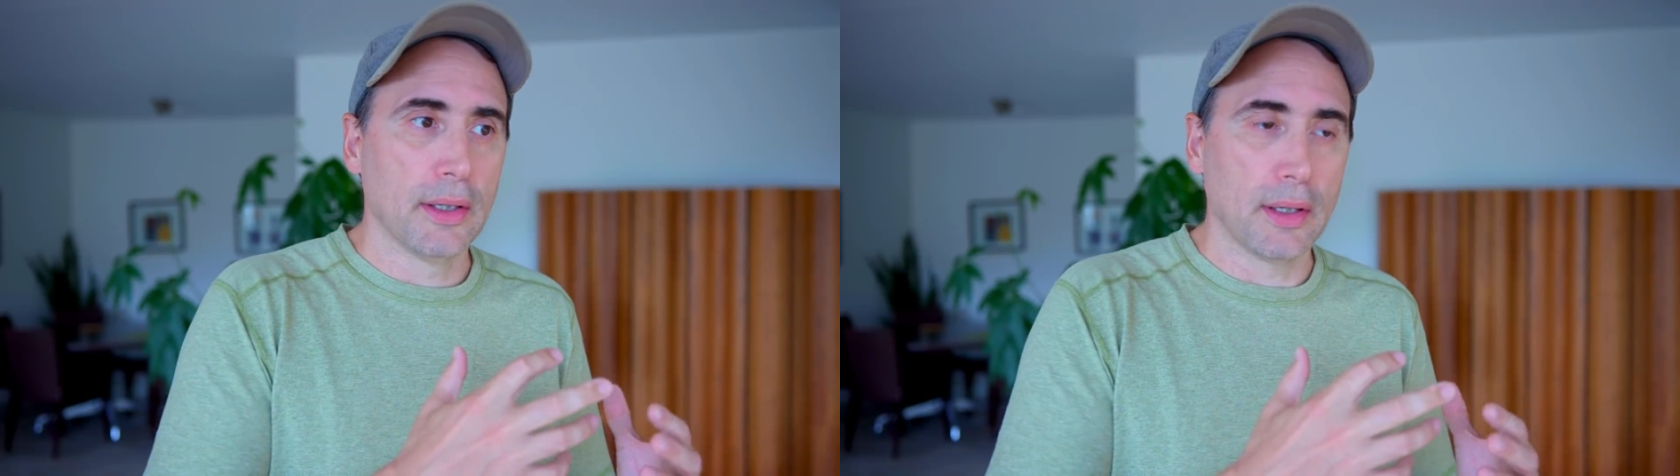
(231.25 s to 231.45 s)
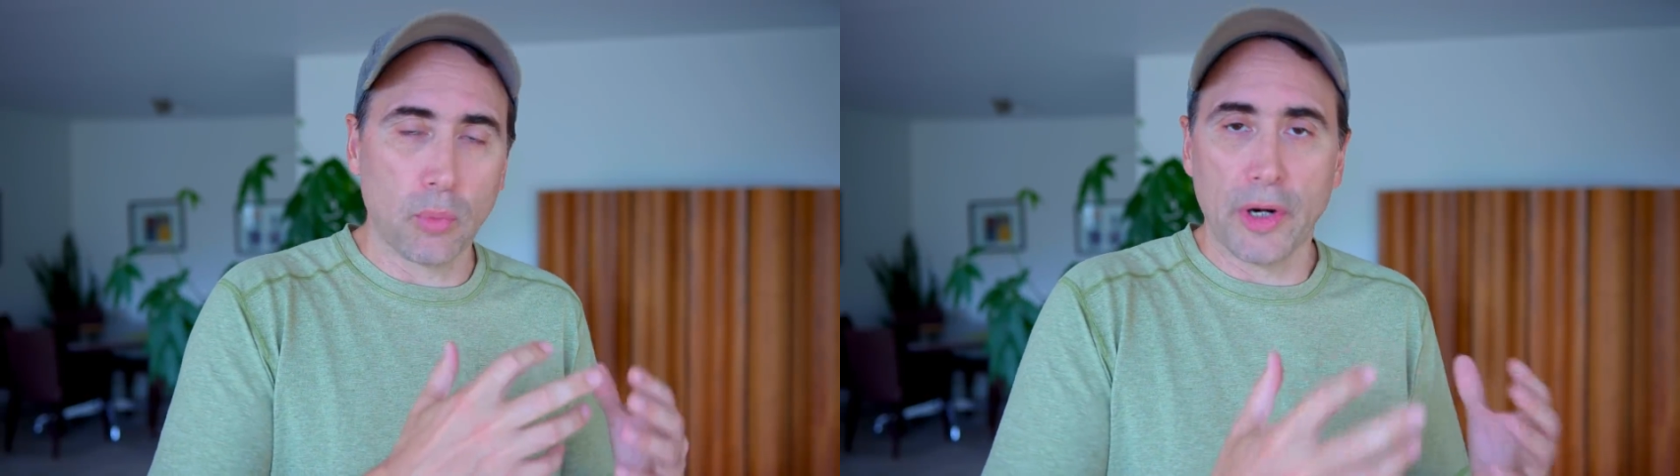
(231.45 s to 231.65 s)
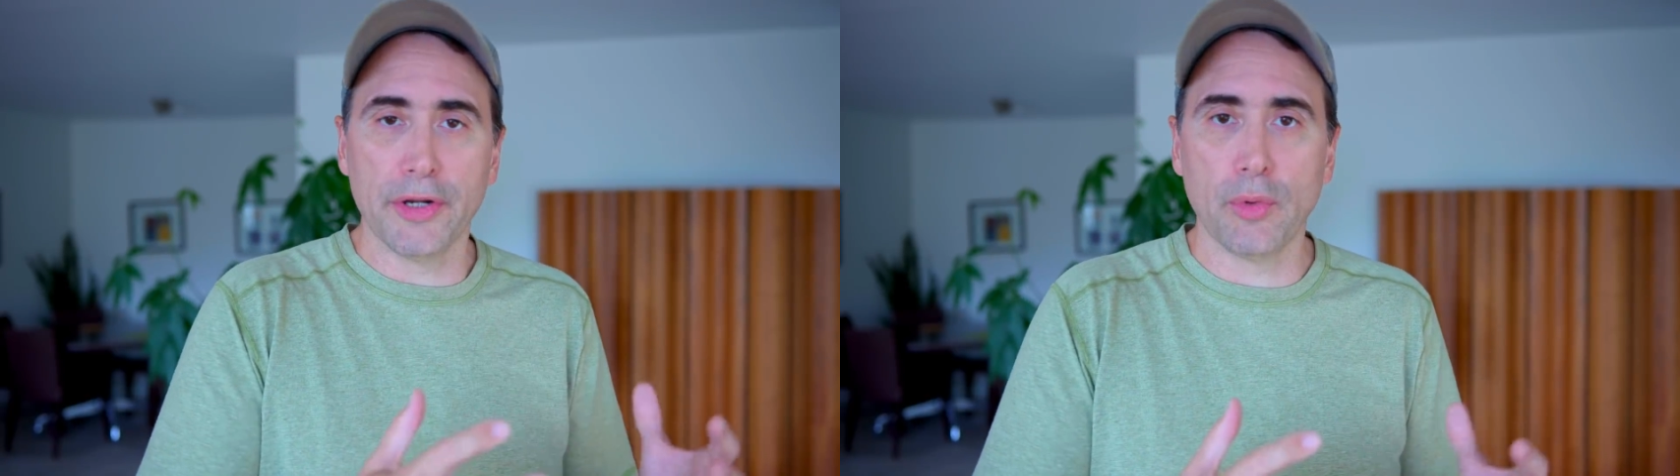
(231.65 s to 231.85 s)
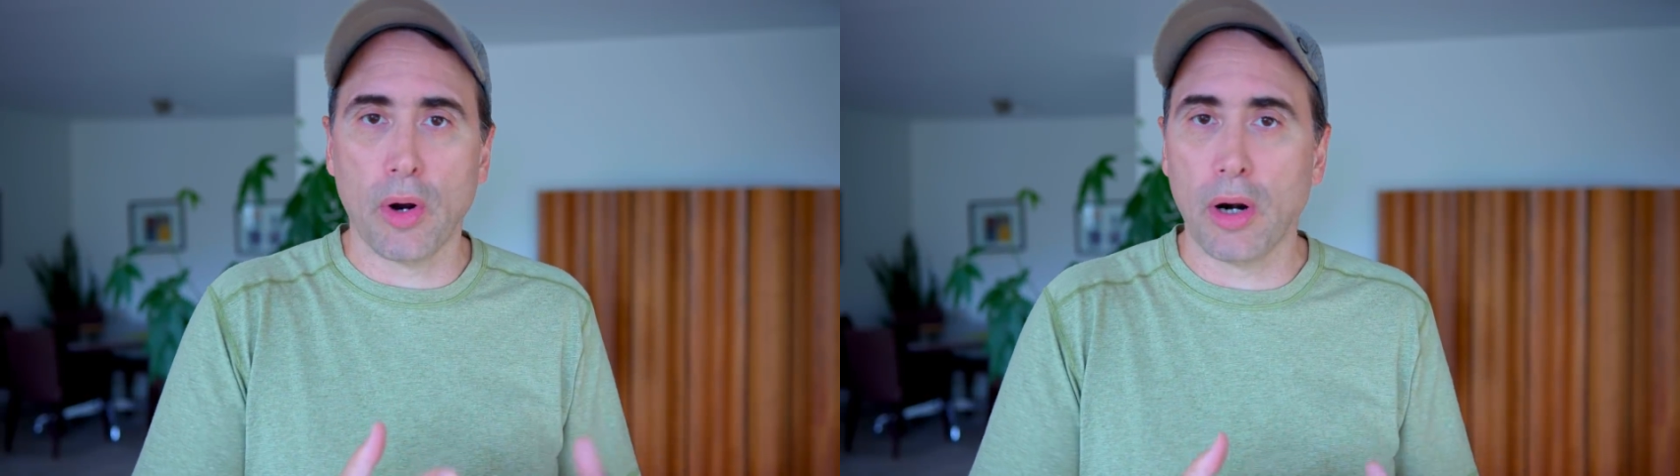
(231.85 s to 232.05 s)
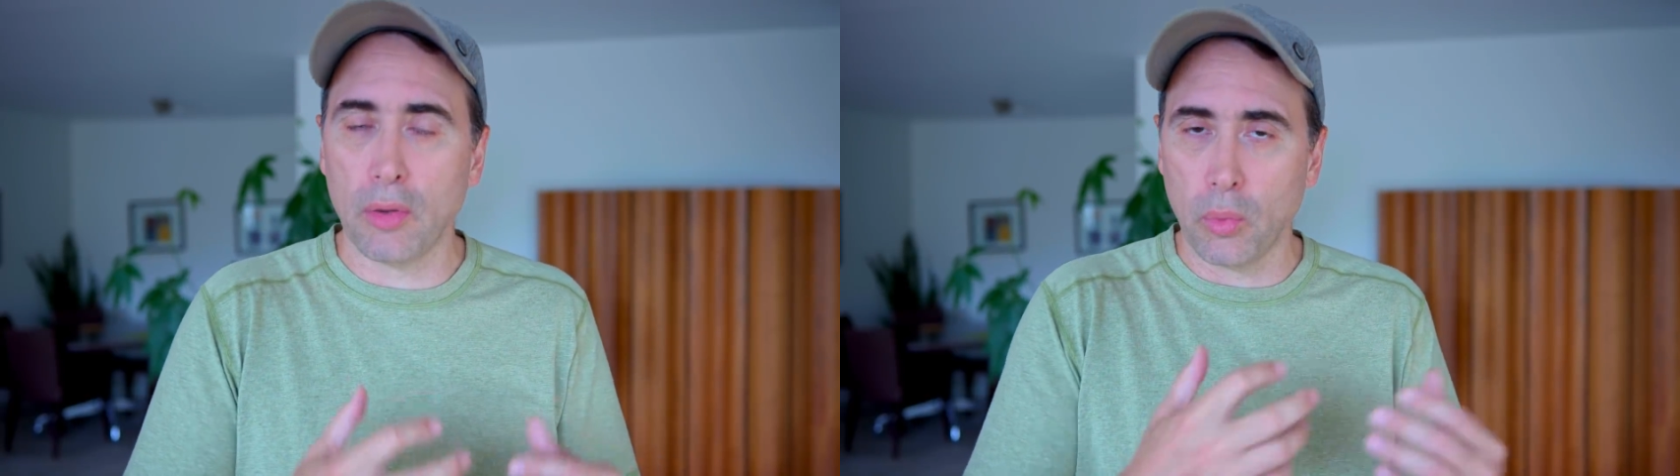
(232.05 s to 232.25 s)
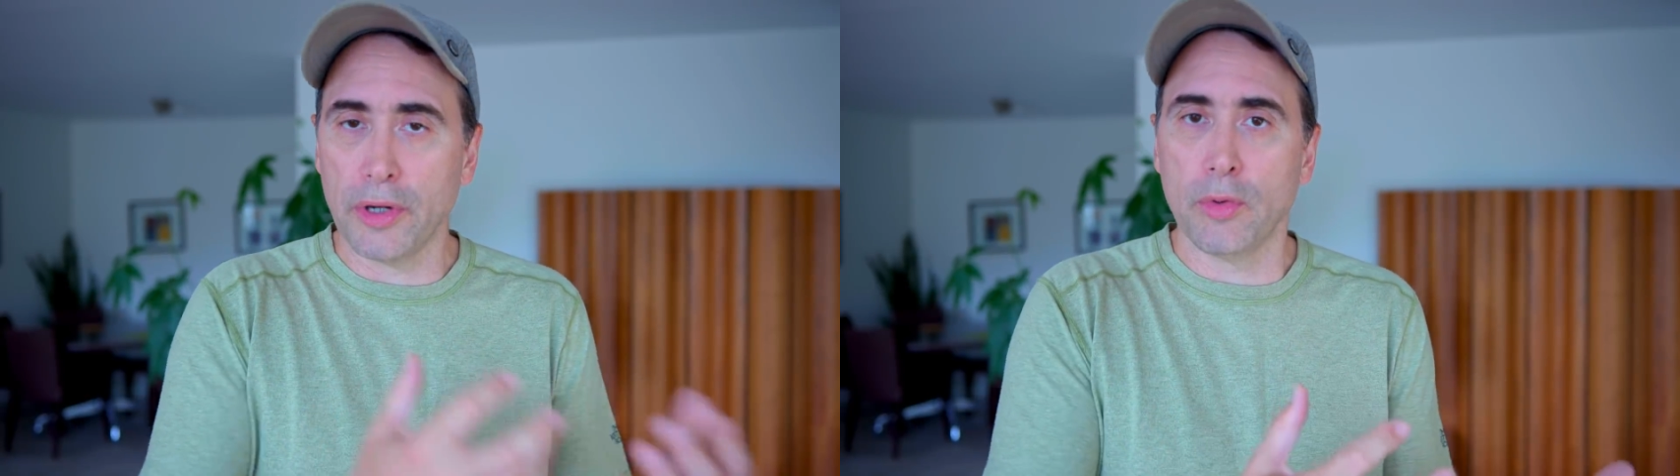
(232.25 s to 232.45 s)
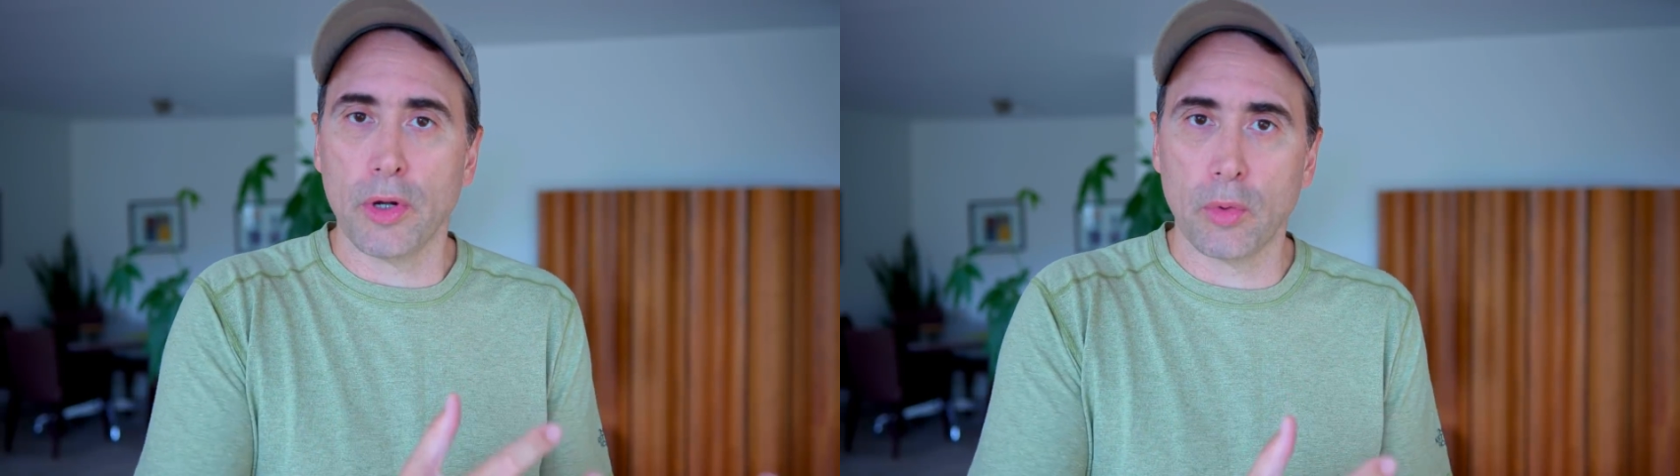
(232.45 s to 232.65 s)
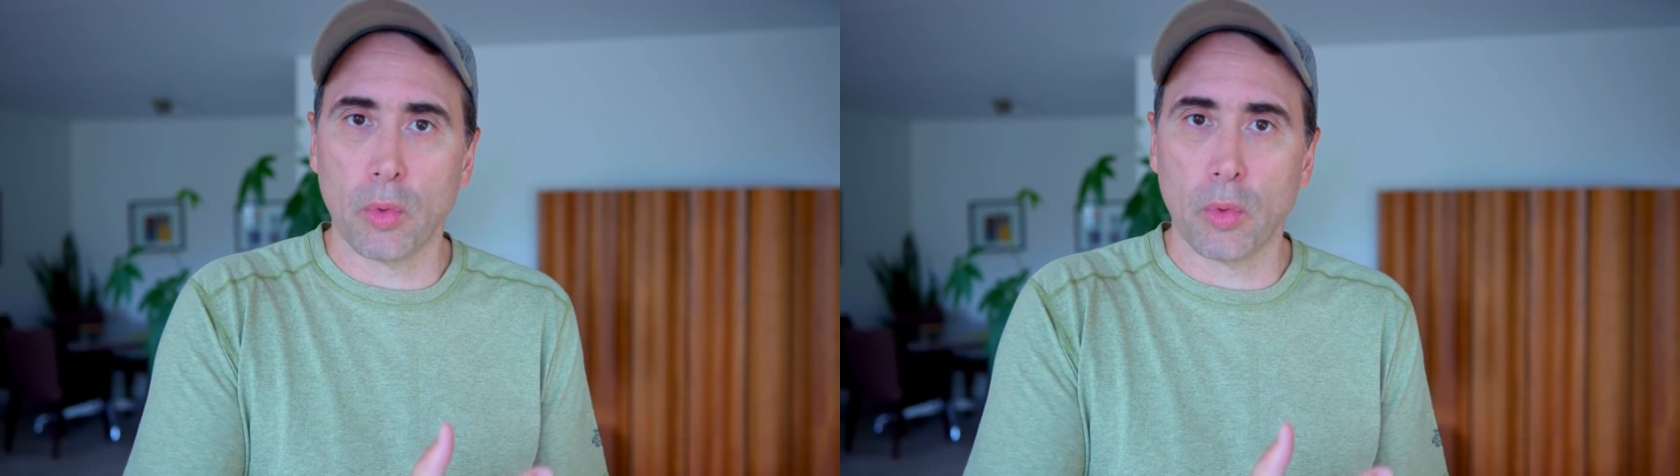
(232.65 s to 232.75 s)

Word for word: where you are, where you want to